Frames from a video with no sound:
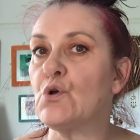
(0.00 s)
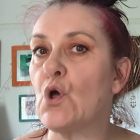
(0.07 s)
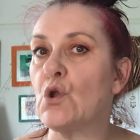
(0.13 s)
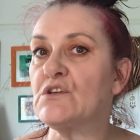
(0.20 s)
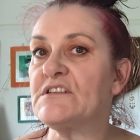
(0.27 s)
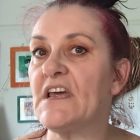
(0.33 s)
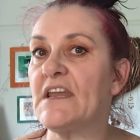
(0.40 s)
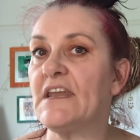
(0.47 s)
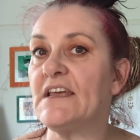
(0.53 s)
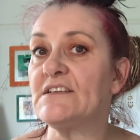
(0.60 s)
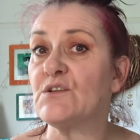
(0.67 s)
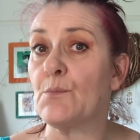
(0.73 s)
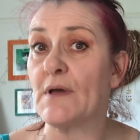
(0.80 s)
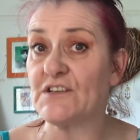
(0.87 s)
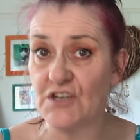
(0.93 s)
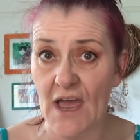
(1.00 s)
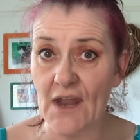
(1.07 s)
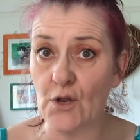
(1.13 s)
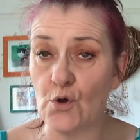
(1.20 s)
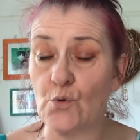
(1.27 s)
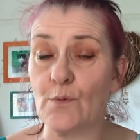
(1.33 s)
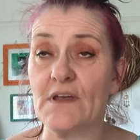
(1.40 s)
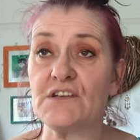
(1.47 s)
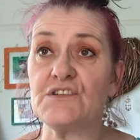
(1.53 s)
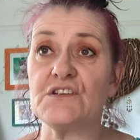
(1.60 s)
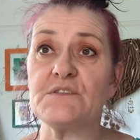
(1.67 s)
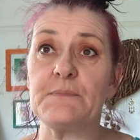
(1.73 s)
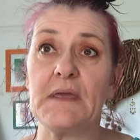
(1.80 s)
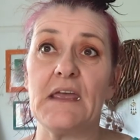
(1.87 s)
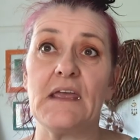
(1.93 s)
content is on my channel, which
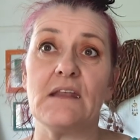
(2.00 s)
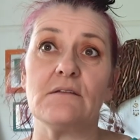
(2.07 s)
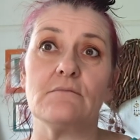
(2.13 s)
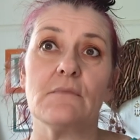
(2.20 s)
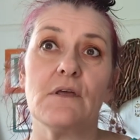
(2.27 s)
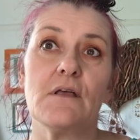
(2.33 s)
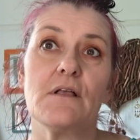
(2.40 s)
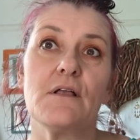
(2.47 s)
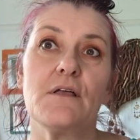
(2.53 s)
has been